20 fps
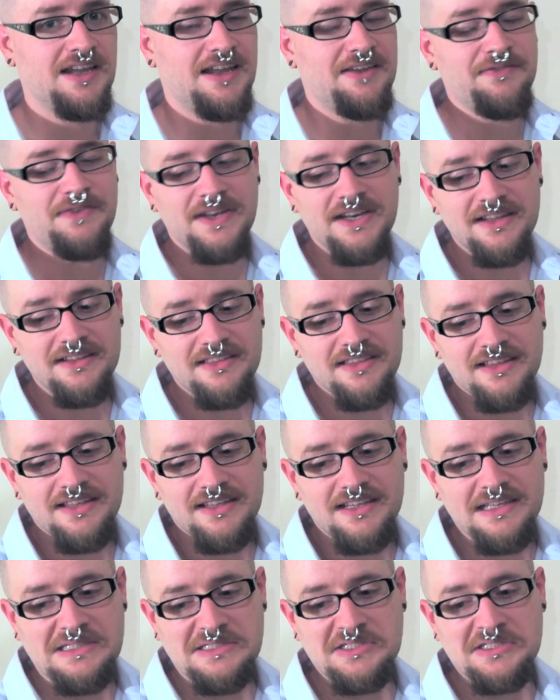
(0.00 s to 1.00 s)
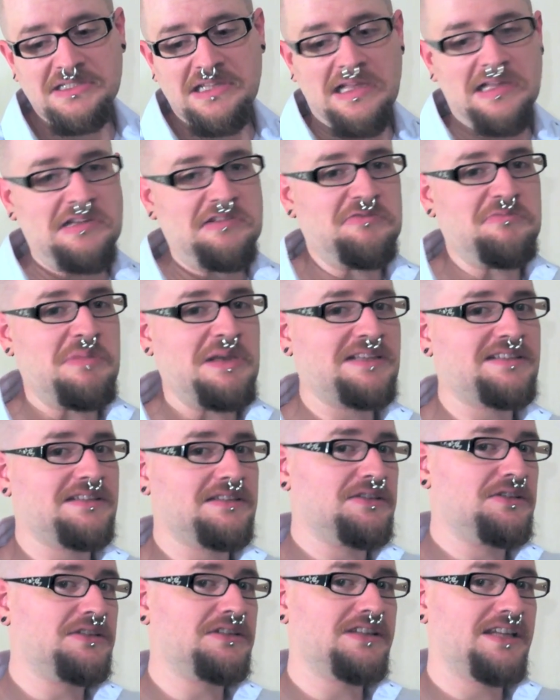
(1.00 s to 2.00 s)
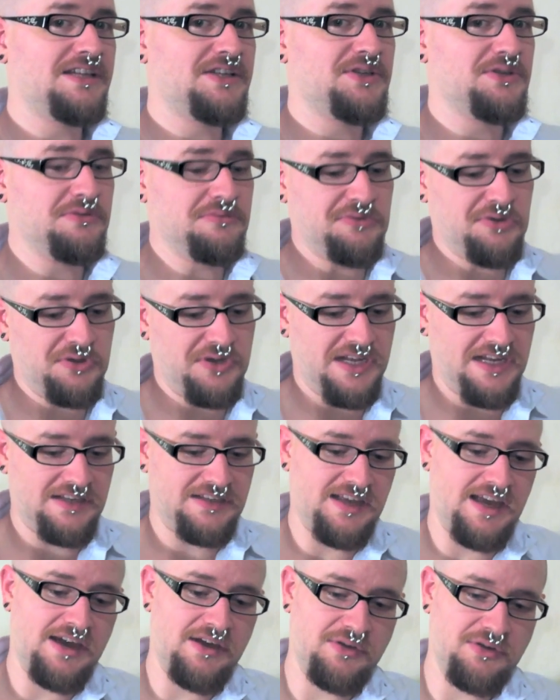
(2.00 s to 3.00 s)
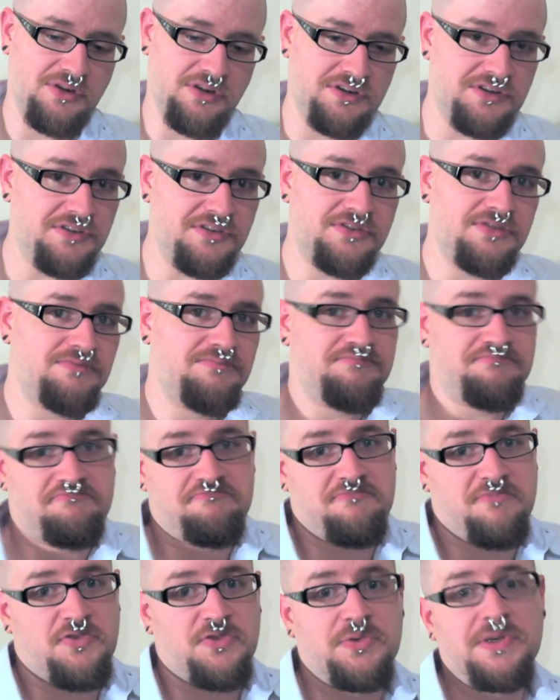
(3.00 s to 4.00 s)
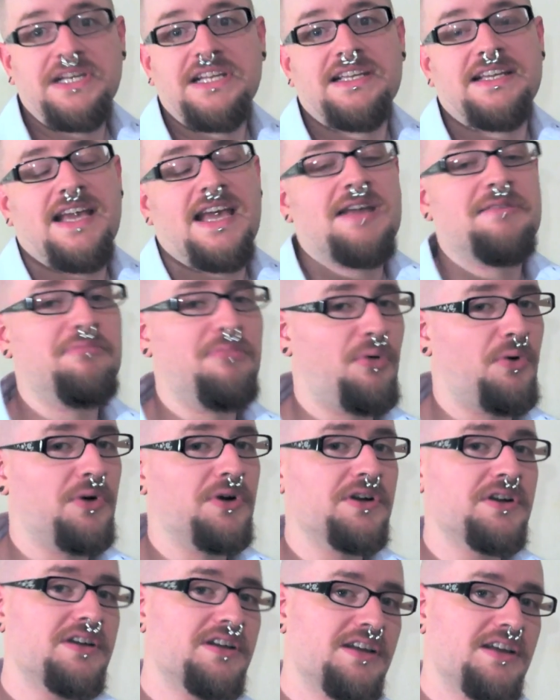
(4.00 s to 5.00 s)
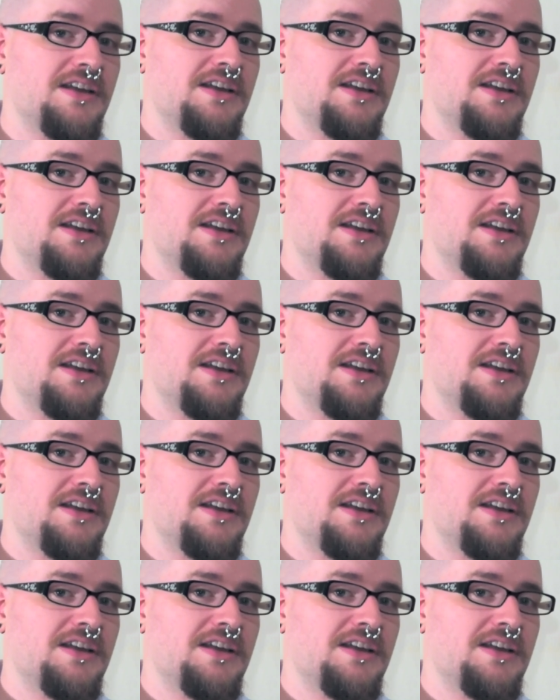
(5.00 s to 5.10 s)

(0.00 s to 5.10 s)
If anything, it just kind of makes it look like you're looking down on a 3D game board.